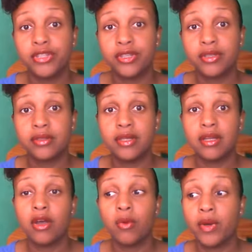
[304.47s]
picture
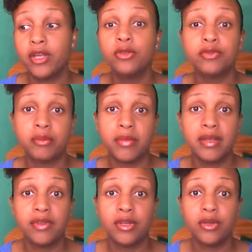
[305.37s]
like how I do for
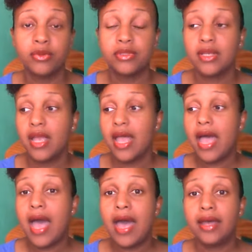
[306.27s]
my videos,
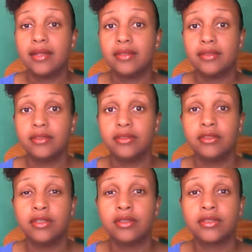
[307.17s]
and
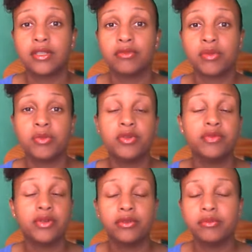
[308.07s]
there's a
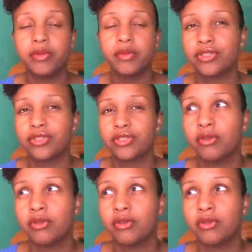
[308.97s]
removal picture.